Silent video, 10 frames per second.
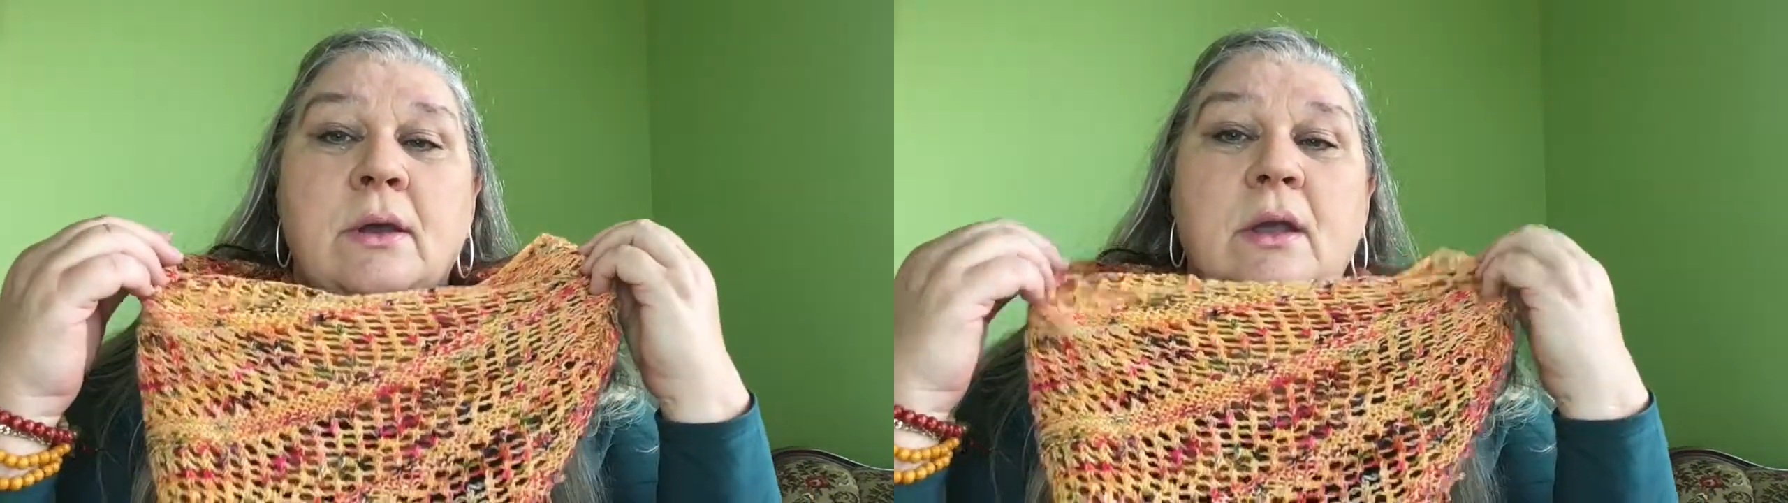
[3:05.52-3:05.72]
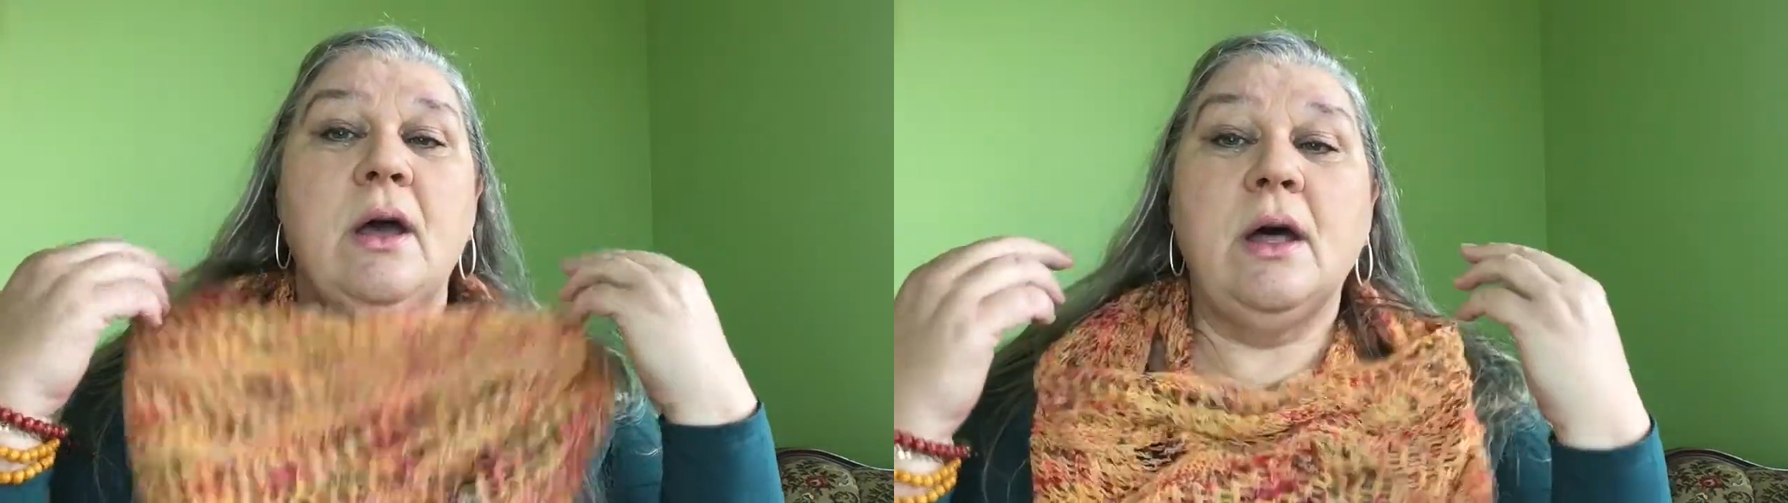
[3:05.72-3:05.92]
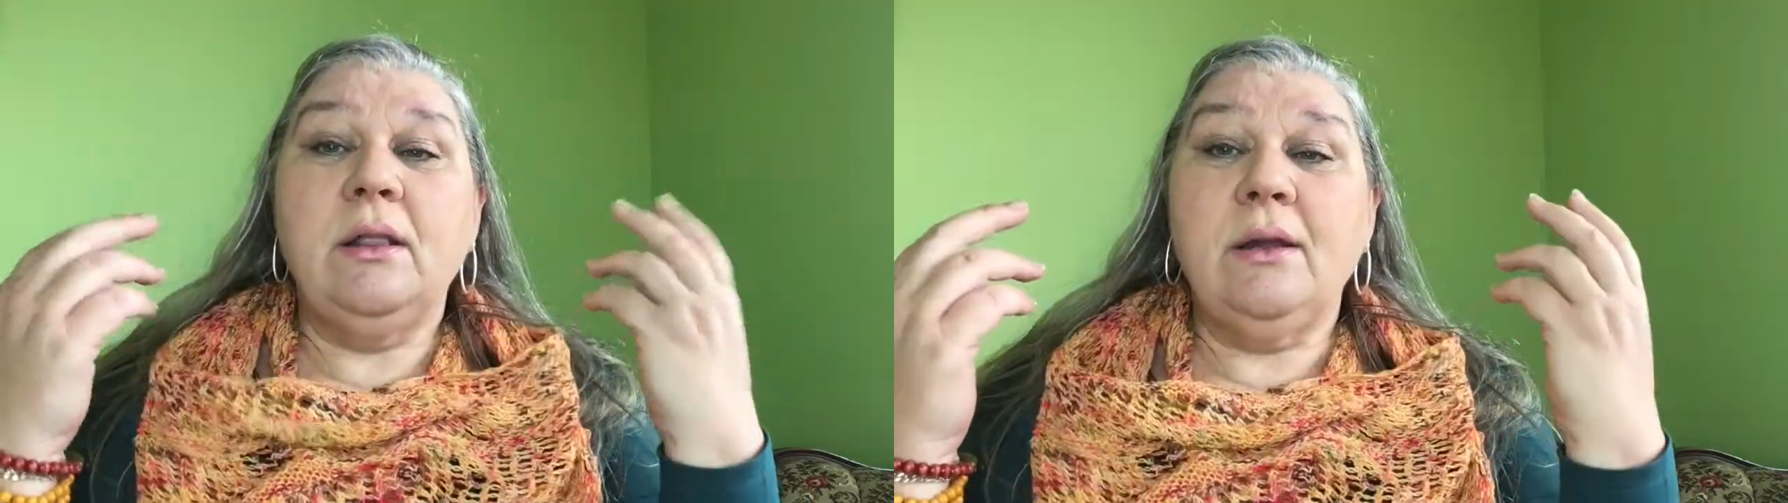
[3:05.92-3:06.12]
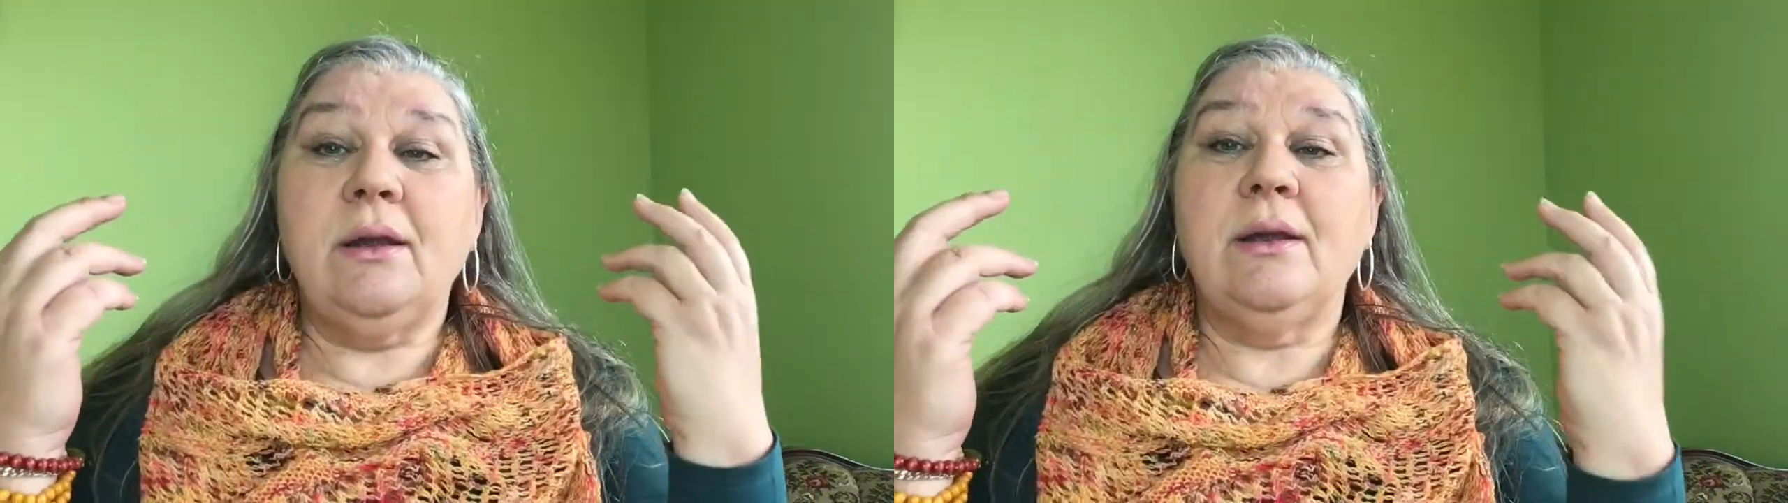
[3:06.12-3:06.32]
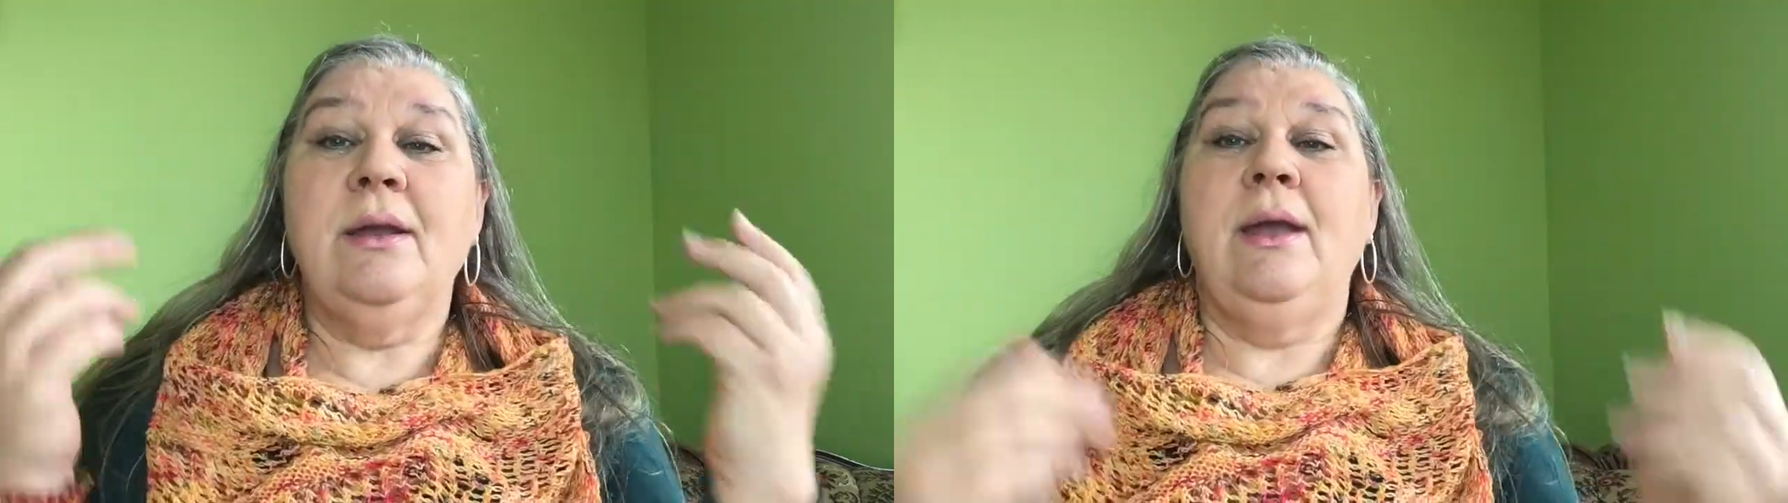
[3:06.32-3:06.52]

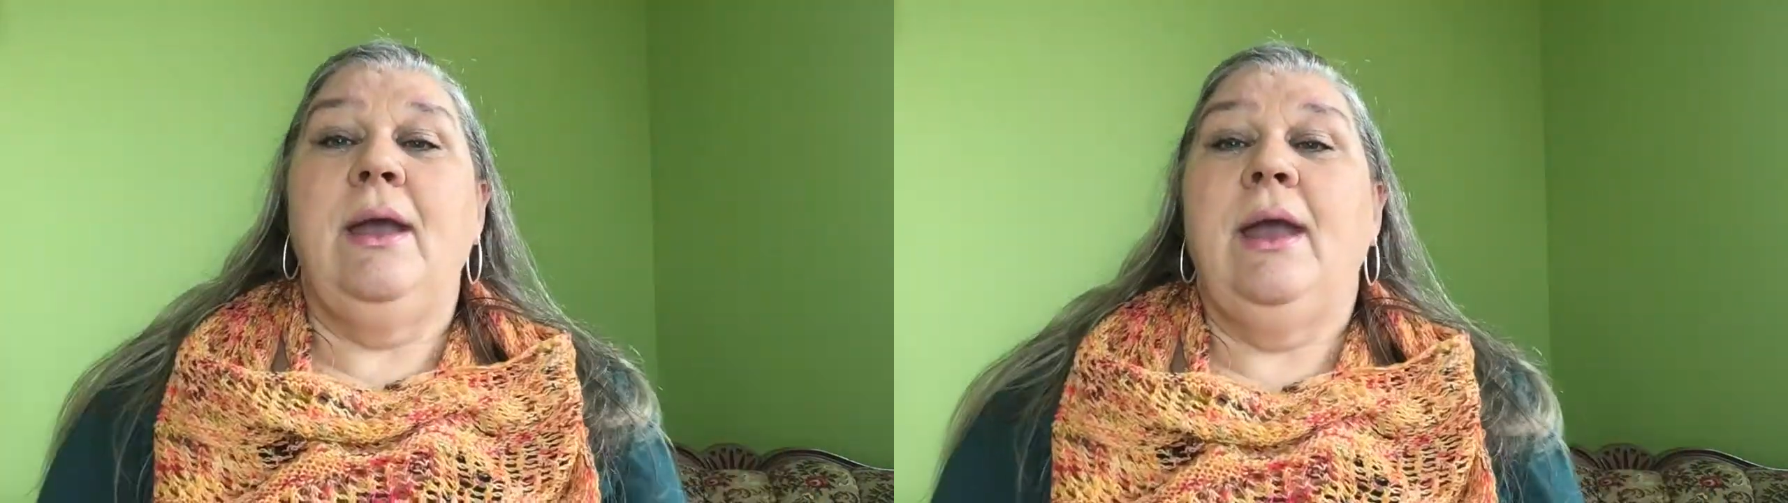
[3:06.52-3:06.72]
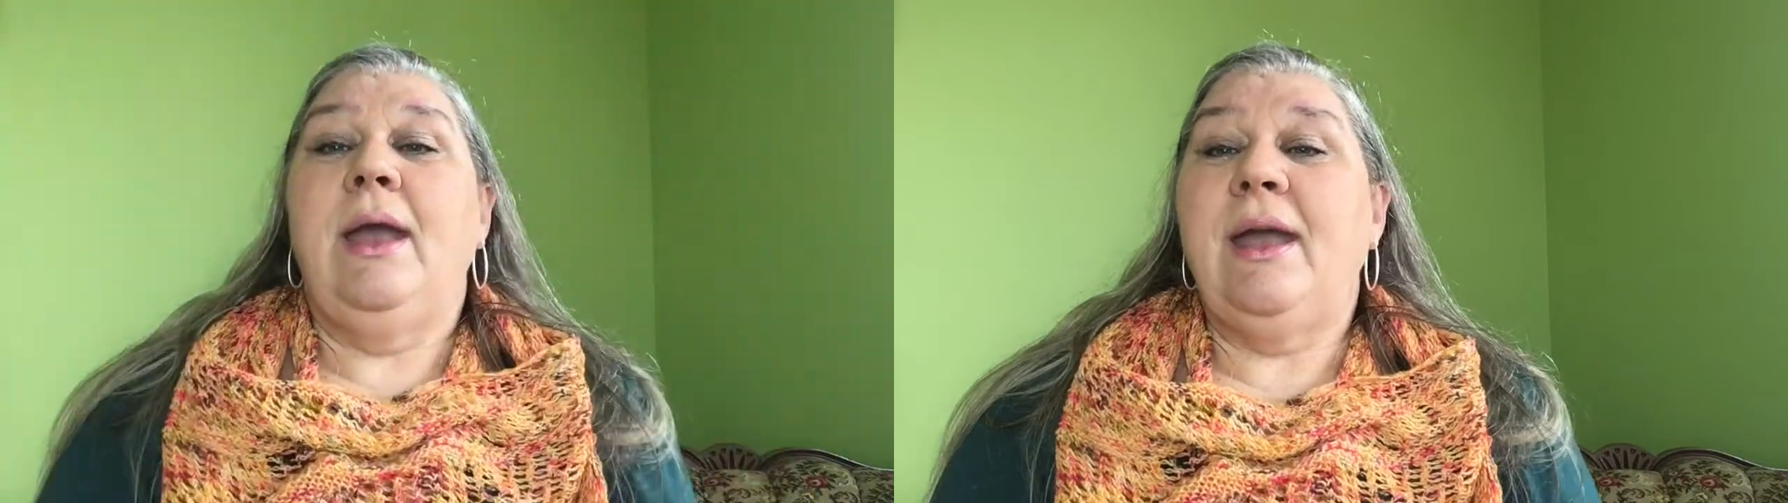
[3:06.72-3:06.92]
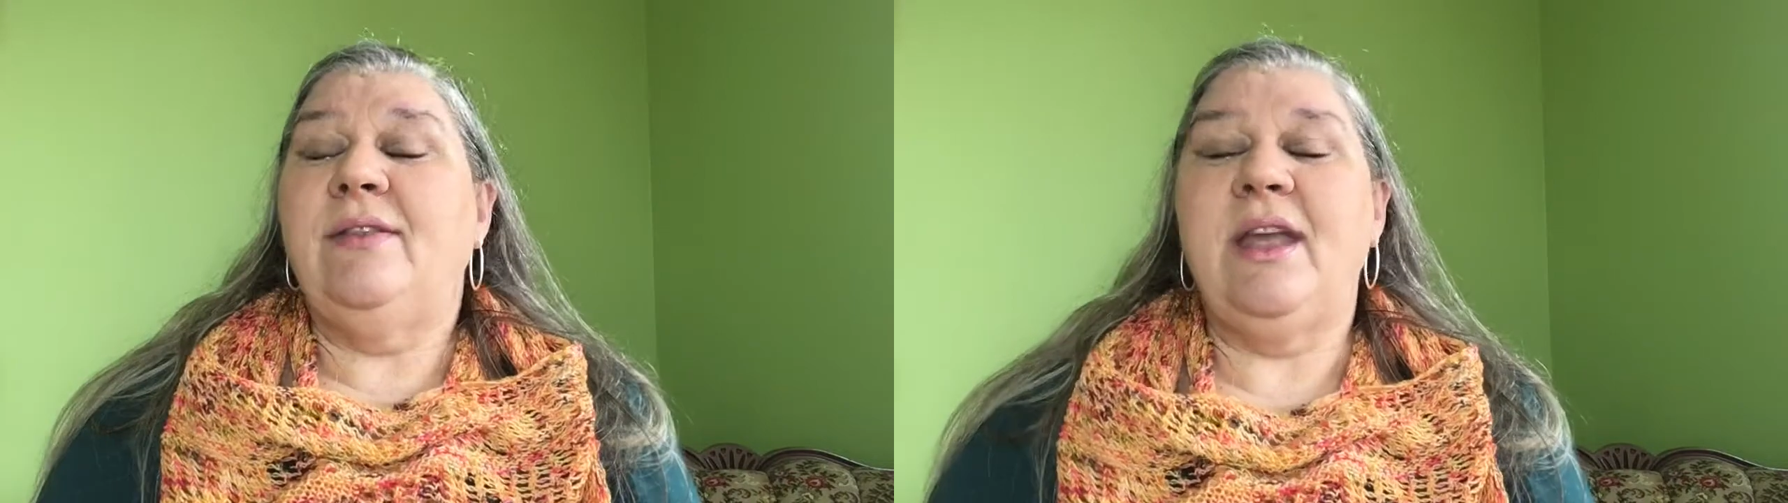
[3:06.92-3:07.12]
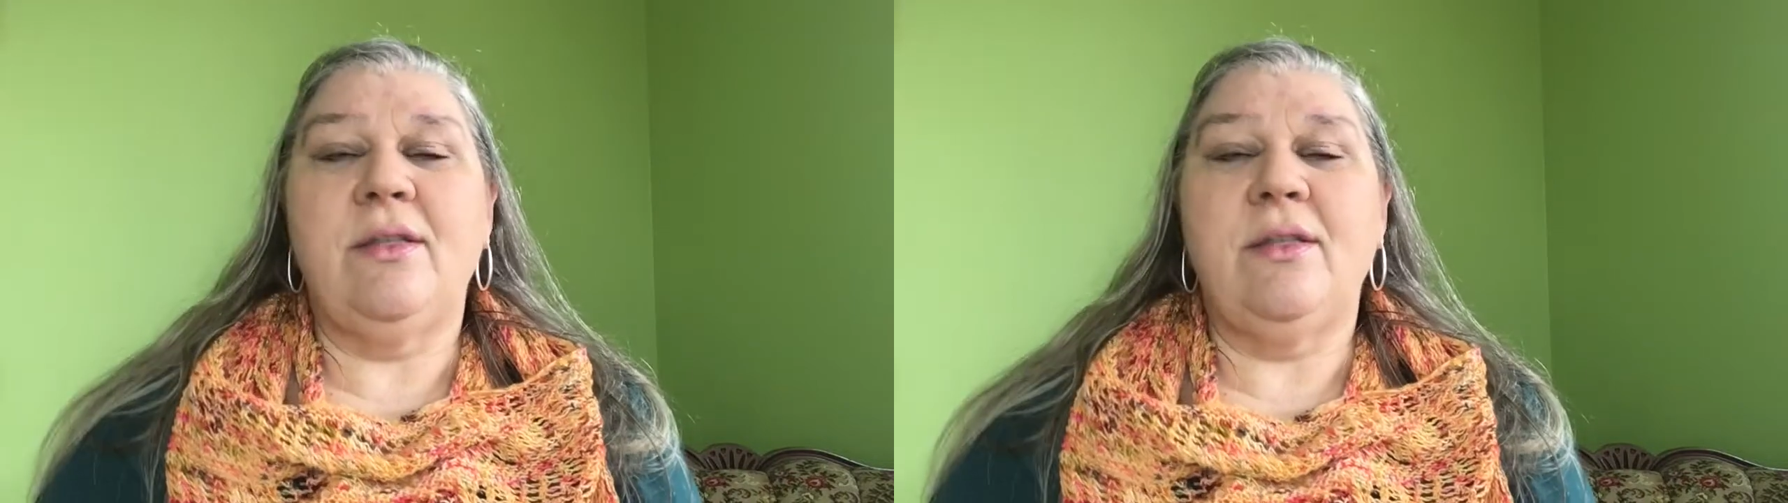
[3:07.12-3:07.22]
color. And the